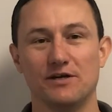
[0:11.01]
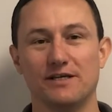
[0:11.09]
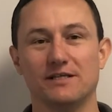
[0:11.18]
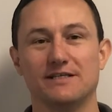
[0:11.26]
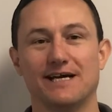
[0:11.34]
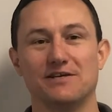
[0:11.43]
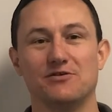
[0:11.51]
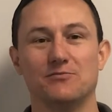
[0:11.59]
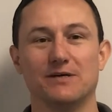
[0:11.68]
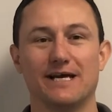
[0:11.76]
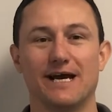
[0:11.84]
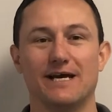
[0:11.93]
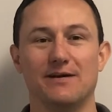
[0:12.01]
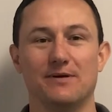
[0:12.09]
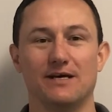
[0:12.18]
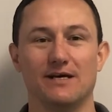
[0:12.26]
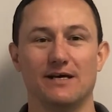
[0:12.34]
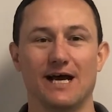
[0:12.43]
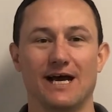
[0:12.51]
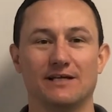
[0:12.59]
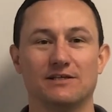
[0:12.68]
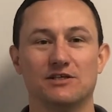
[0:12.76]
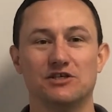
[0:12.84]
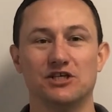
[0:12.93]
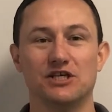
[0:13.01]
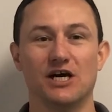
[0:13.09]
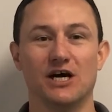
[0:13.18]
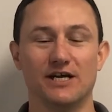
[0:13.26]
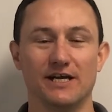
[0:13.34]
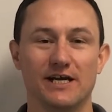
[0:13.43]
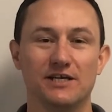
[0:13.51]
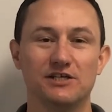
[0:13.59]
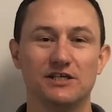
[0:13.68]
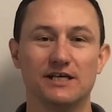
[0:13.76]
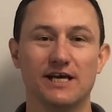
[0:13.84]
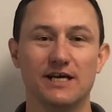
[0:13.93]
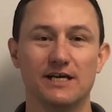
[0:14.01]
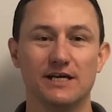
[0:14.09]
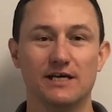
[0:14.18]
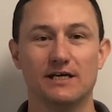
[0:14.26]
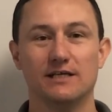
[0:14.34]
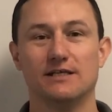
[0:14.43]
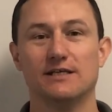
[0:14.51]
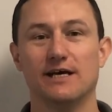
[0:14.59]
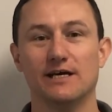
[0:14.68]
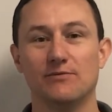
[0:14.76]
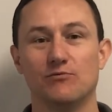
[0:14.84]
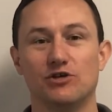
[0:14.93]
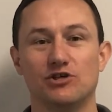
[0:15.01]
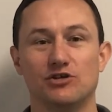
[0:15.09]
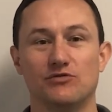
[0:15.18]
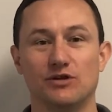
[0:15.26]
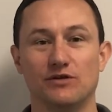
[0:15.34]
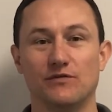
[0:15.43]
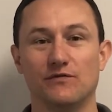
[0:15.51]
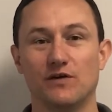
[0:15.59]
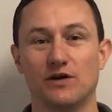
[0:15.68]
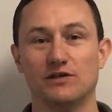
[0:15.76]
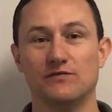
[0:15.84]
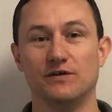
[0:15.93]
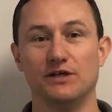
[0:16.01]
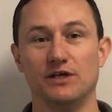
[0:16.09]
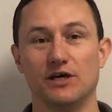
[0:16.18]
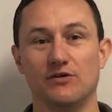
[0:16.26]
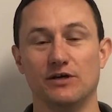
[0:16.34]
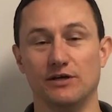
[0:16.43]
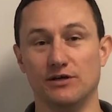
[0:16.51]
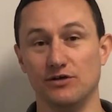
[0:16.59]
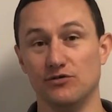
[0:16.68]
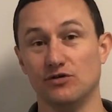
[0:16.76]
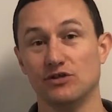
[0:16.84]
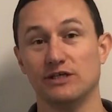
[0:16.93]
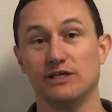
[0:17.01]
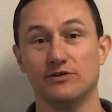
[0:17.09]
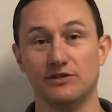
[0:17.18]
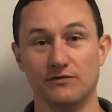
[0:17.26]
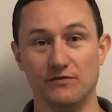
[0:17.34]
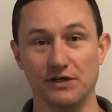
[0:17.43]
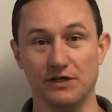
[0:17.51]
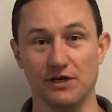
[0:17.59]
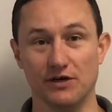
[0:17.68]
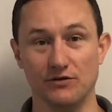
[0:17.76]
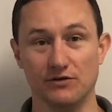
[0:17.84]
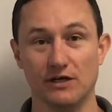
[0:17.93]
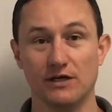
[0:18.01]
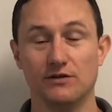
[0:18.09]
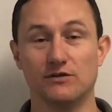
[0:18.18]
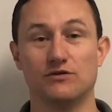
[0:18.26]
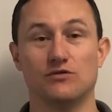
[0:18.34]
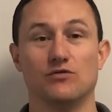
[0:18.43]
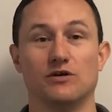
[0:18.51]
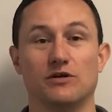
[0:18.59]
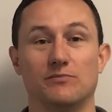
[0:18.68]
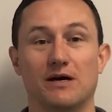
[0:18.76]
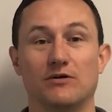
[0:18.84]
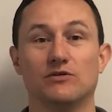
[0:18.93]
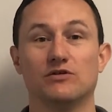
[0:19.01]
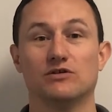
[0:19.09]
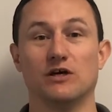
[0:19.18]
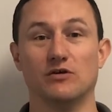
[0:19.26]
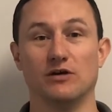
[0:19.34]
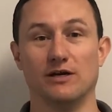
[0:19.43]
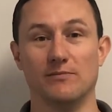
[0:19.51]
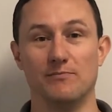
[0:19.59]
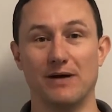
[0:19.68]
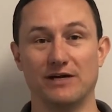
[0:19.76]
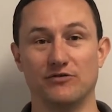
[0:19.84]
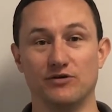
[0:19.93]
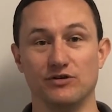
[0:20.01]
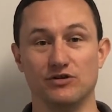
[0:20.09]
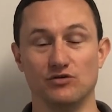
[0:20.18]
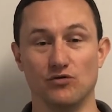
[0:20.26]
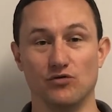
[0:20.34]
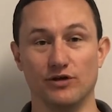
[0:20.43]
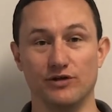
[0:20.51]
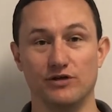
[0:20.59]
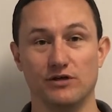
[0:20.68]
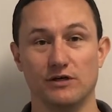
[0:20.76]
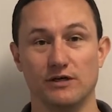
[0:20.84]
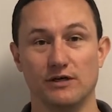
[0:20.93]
It's Daniel McCabe here at GI Energy again. Today we're shooting the first video in a new series of videos that's talking about solar and battery storage.